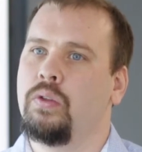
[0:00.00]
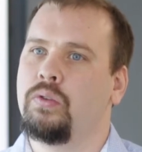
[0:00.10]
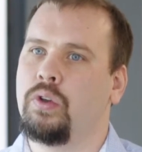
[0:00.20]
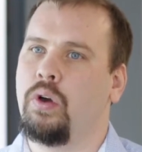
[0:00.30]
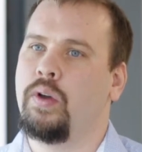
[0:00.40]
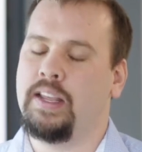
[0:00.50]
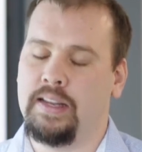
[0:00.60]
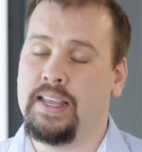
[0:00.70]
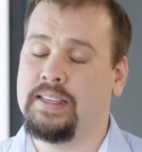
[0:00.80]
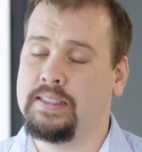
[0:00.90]
So it
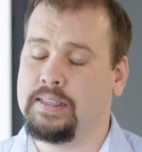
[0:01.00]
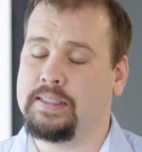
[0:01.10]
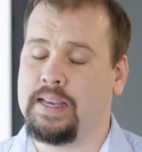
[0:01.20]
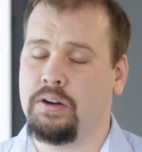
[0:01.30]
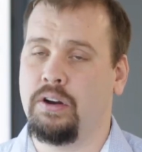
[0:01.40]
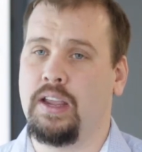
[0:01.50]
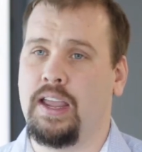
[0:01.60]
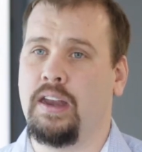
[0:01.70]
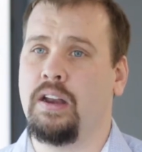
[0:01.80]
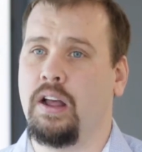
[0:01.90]
is
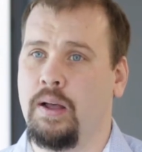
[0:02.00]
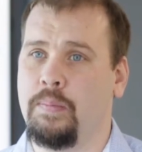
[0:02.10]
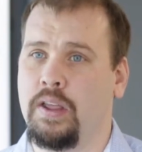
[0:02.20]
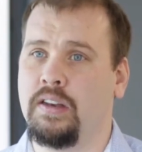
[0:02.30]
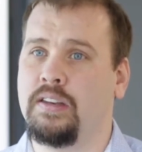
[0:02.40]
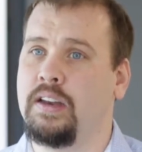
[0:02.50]
segregated up in